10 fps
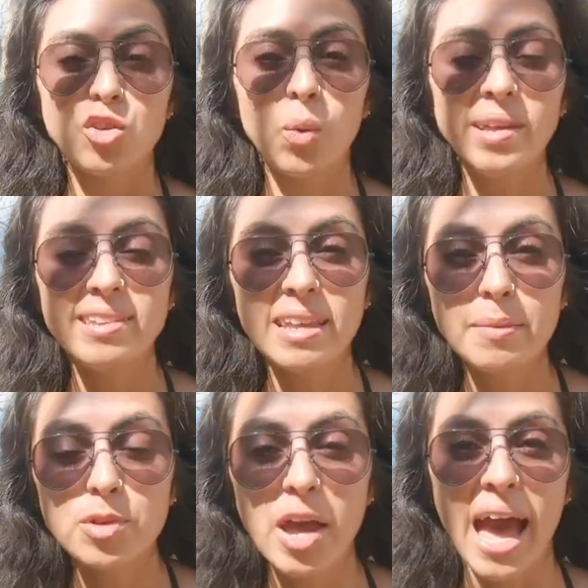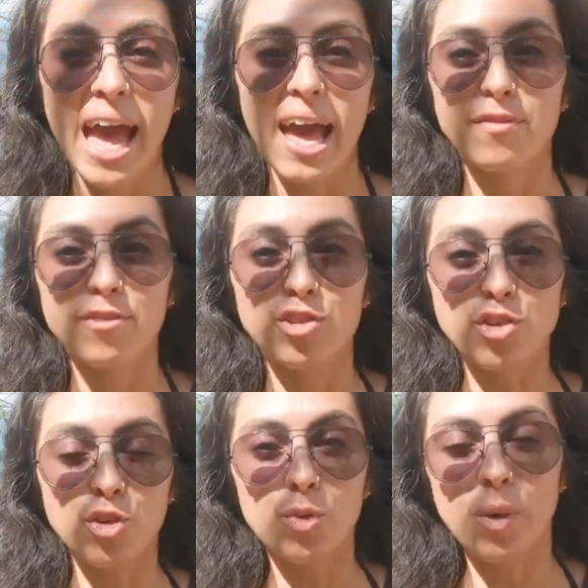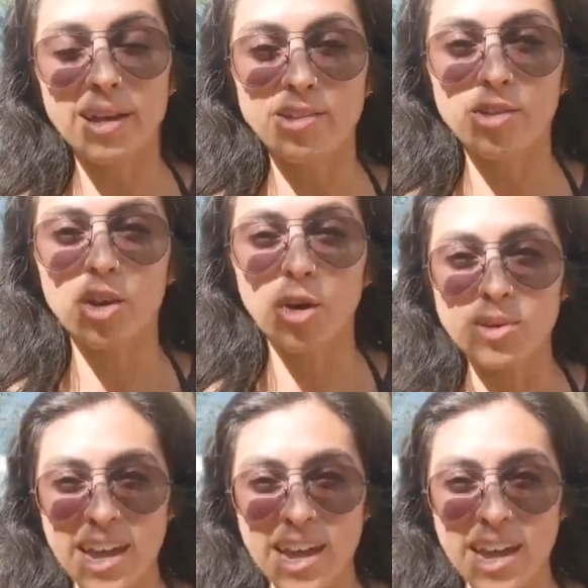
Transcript: So we seem to have two ways to go